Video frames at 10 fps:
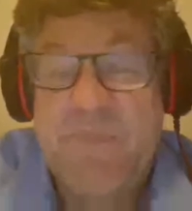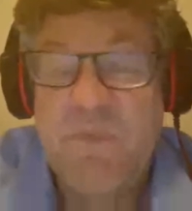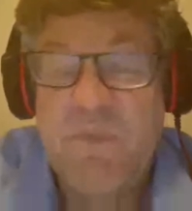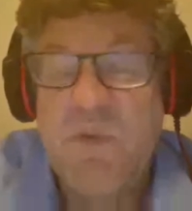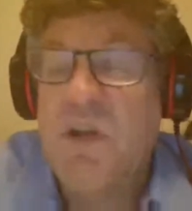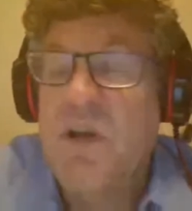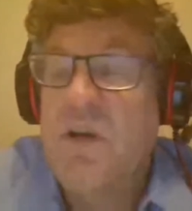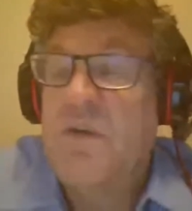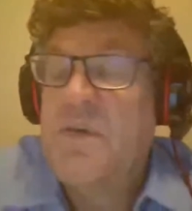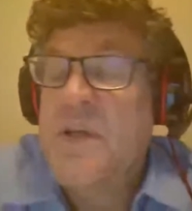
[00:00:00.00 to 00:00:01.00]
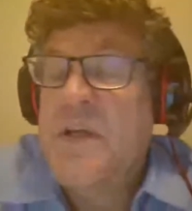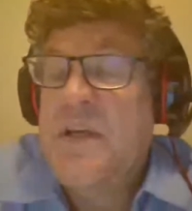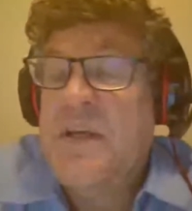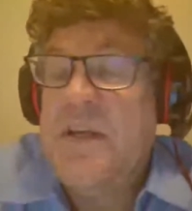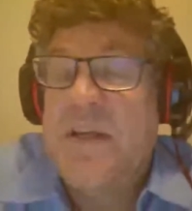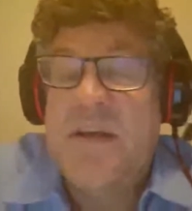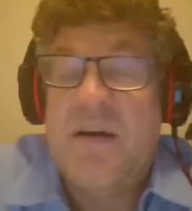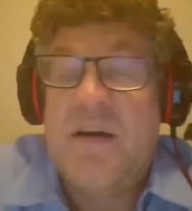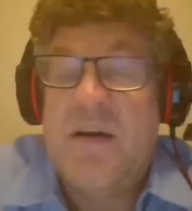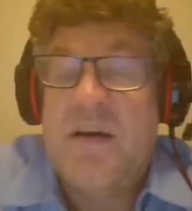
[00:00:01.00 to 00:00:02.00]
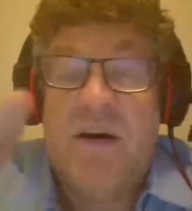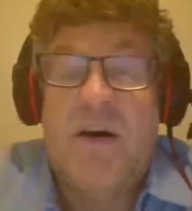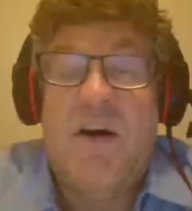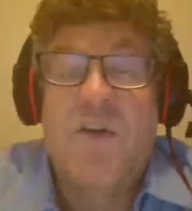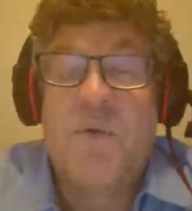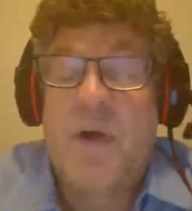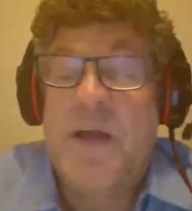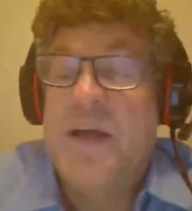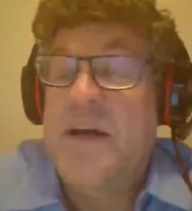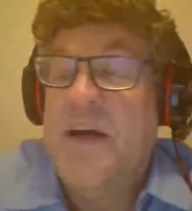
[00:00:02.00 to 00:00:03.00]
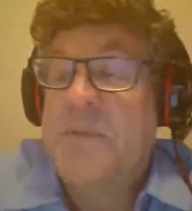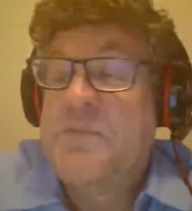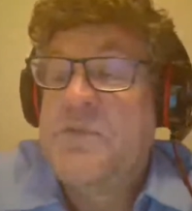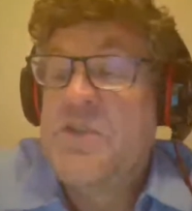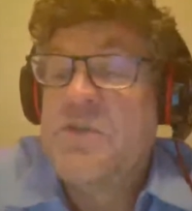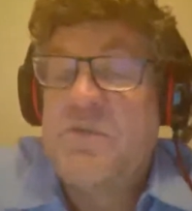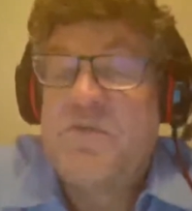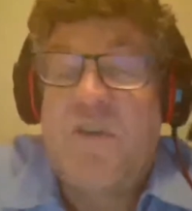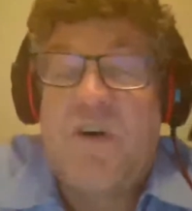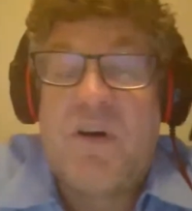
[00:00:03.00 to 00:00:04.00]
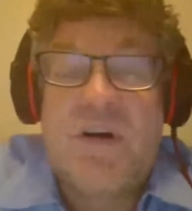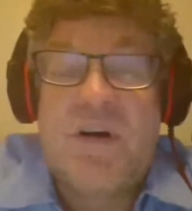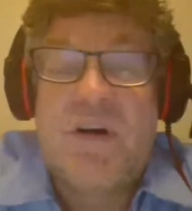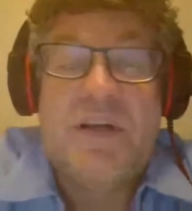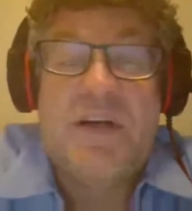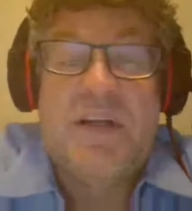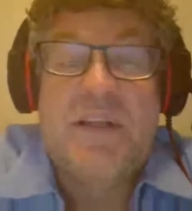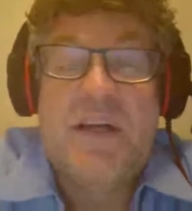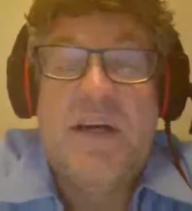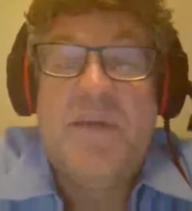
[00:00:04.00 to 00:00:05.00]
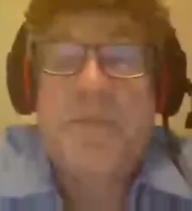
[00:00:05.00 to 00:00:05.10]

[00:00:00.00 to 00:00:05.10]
you know, get all the way up too far on